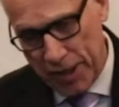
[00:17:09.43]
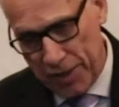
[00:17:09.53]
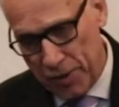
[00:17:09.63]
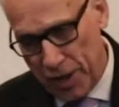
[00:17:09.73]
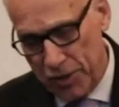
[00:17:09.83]

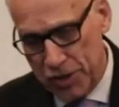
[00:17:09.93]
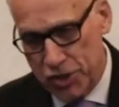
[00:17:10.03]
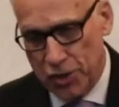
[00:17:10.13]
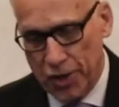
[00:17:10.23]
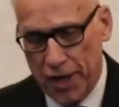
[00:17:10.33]
on in the
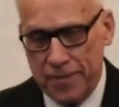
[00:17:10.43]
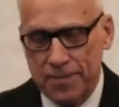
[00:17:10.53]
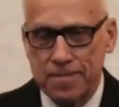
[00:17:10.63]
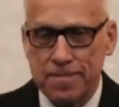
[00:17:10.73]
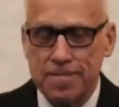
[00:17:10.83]
story,
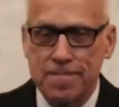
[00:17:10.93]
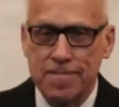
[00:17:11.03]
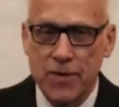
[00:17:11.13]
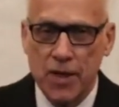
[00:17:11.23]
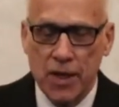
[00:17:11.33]

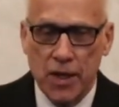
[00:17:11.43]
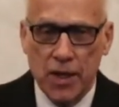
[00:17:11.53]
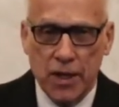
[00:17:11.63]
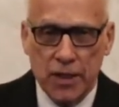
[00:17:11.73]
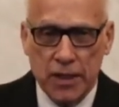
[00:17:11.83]

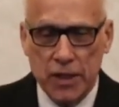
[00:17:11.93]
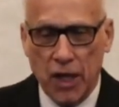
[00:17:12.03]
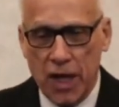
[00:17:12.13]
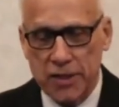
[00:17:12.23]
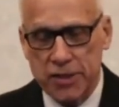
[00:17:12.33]

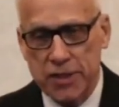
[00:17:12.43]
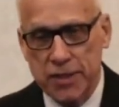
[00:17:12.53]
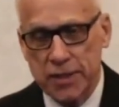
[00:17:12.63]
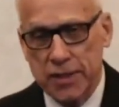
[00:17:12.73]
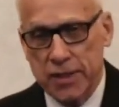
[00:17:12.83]
Lot
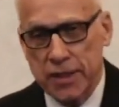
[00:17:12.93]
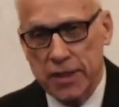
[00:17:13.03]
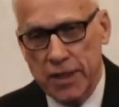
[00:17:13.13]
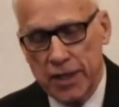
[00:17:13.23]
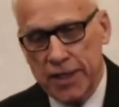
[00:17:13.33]

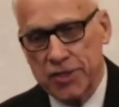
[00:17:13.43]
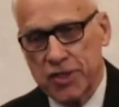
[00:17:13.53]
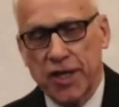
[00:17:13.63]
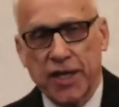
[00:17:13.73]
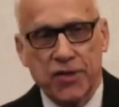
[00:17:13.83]
is
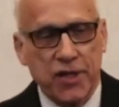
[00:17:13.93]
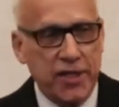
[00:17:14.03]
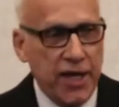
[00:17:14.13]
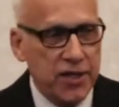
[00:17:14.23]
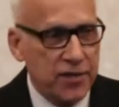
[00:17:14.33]
sitting at the
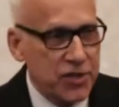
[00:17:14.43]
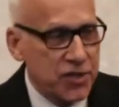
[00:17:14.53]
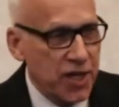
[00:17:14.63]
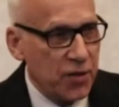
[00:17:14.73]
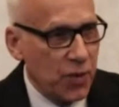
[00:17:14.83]
gate of the
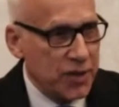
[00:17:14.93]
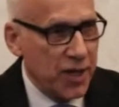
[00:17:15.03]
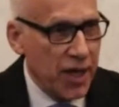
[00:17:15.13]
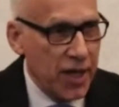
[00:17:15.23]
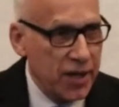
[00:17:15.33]
city one
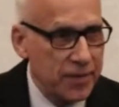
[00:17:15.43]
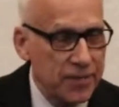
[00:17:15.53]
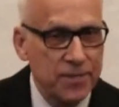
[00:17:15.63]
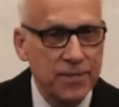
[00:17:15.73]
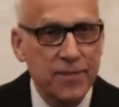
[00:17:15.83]
day.
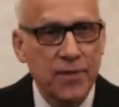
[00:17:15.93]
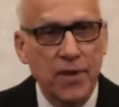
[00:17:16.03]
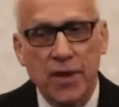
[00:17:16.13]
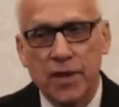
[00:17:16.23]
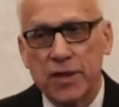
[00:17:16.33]

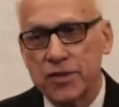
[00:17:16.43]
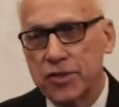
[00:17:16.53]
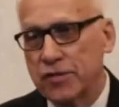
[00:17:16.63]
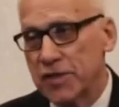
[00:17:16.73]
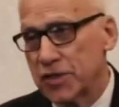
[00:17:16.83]
Two
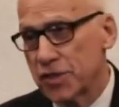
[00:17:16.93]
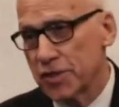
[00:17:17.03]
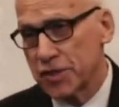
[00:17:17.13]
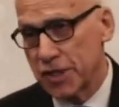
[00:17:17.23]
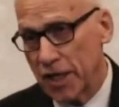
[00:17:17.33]
visitors
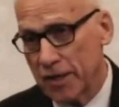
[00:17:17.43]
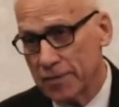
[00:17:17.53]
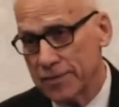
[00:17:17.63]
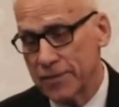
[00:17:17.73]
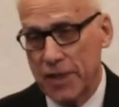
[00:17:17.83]

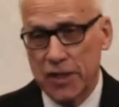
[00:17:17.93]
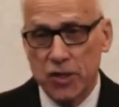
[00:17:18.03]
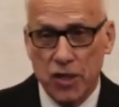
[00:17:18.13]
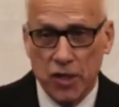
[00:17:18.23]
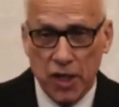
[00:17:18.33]
come. They
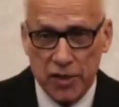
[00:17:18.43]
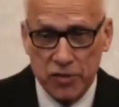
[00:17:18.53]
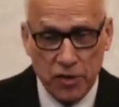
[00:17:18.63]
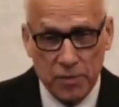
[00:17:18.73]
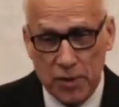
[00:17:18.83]
look like
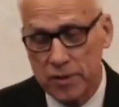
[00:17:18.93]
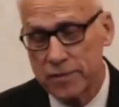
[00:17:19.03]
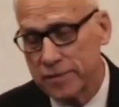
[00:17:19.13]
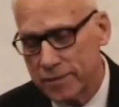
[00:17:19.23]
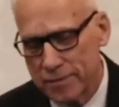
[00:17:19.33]
normal
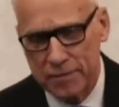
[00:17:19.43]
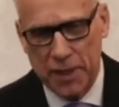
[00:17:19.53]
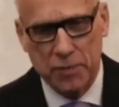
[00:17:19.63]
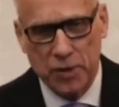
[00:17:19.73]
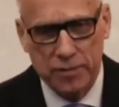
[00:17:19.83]
people.